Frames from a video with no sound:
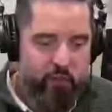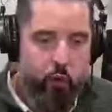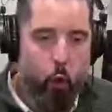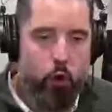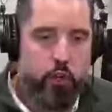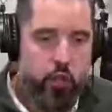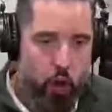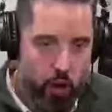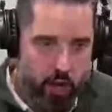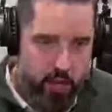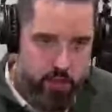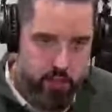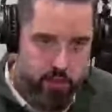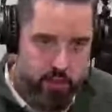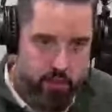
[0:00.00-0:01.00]
force
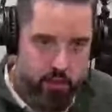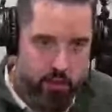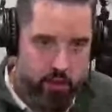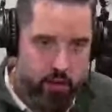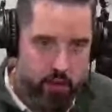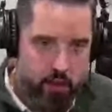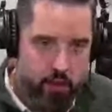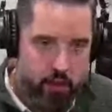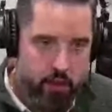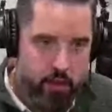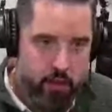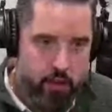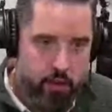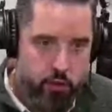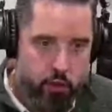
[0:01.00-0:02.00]
on us,
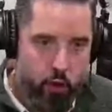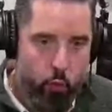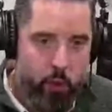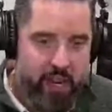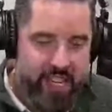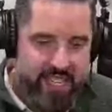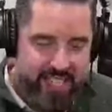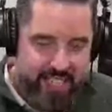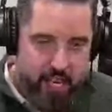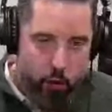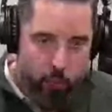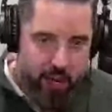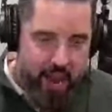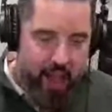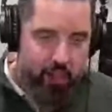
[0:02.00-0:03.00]
so that we can
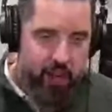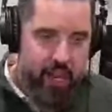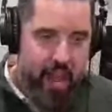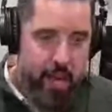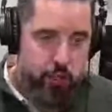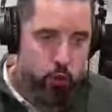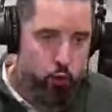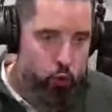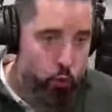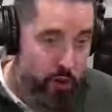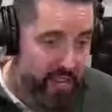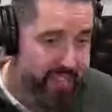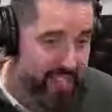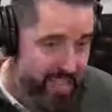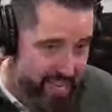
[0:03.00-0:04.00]
see reality as it
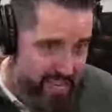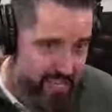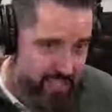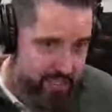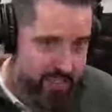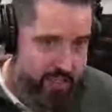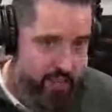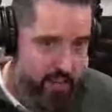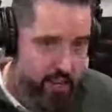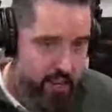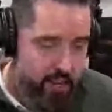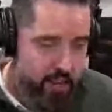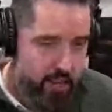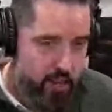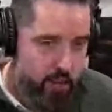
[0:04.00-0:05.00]
really is.
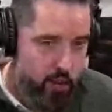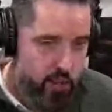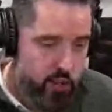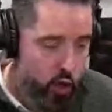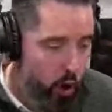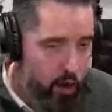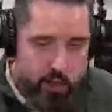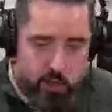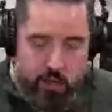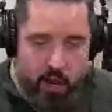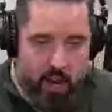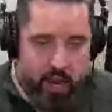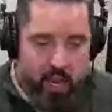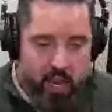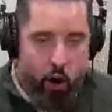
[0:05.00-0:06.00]
This
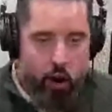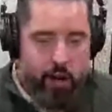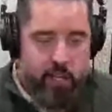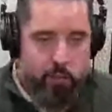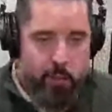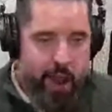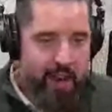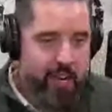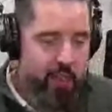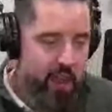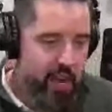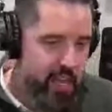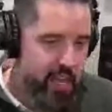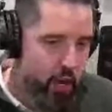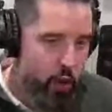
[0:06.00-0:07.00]
harkens back
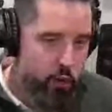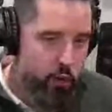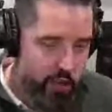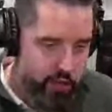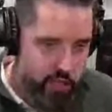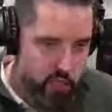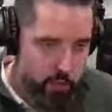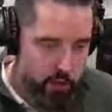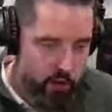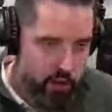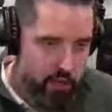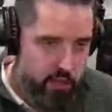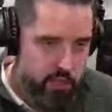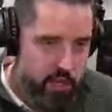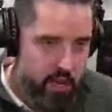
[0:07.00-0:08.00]
to that ego death
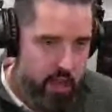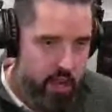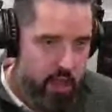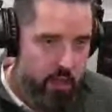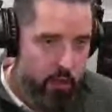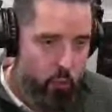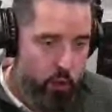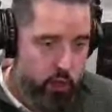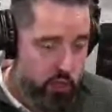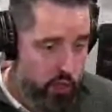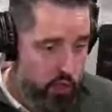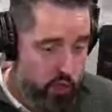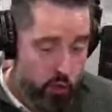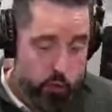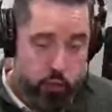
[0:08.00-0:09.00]
experience,
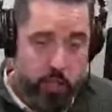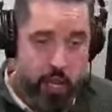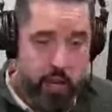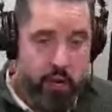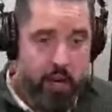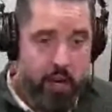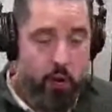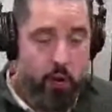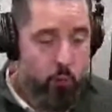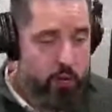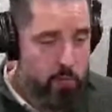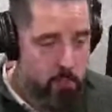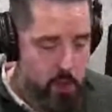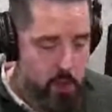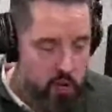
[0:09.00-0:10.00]
which is associated
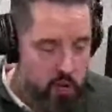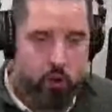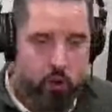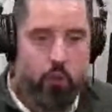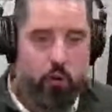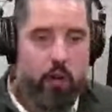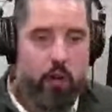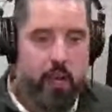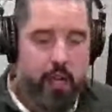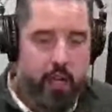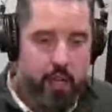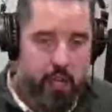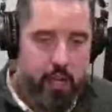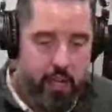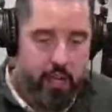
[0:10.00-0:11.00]
again with mystical
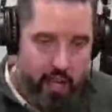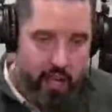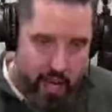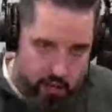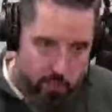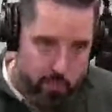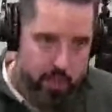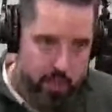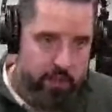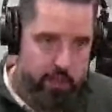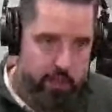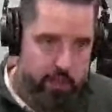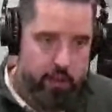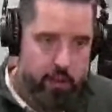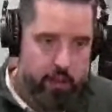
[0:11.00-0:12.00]

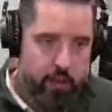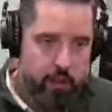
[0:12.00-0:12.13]
enlightenment.